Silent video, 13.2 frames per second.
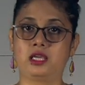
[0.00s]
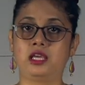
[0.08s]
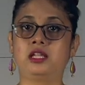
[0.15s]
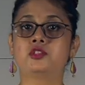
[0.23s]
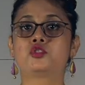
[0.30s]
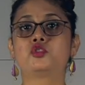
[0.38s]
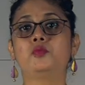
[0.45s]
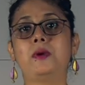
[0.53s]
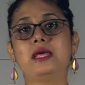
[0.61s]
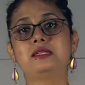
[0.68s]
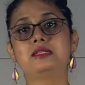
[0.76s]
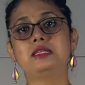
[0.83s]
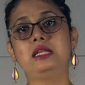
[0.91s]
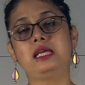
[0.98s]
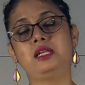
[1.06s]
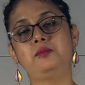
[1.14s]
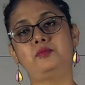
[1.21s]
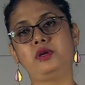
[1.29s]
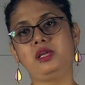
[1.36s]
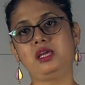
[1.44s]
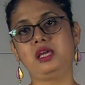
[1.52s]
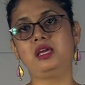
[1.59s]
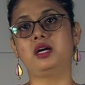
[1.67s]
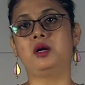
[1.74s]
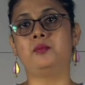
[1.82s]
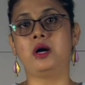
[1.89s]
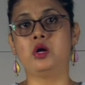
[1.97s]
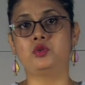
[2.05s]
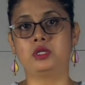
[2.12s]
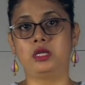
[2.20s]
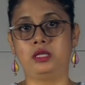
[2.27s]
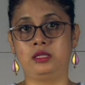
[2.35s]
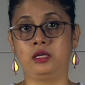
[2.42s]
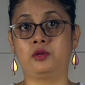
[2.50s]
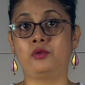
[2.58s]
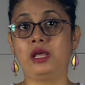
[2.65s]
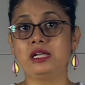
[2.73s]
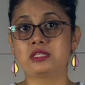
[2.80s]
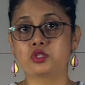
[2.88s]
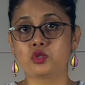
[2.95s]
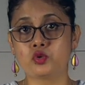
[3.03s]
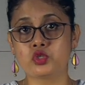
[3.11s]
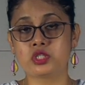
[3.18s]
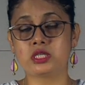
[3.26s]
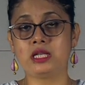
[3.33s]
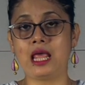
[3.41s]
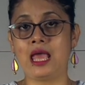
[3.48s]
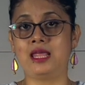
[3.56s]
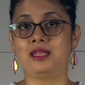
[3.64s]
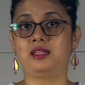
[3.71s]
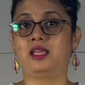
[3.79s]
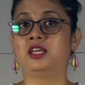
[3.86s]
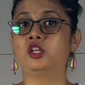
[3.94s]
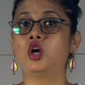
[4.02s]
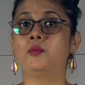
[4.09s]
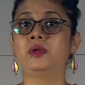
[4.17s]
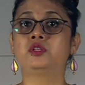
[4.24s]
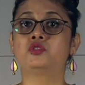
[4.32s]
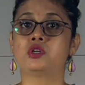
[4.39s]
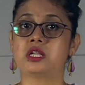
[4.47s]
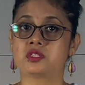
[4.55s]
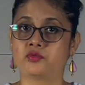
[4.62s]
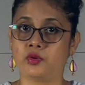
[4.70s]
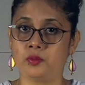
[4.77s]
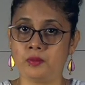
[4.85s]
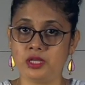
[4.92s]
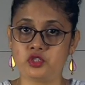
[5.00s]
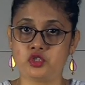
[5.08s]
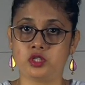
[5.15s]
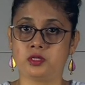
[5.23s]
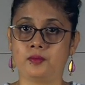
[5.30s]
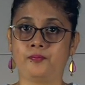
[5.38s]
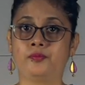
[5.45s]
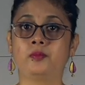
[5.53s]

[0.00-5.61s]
instrumental in bringing about the great social and economic transformation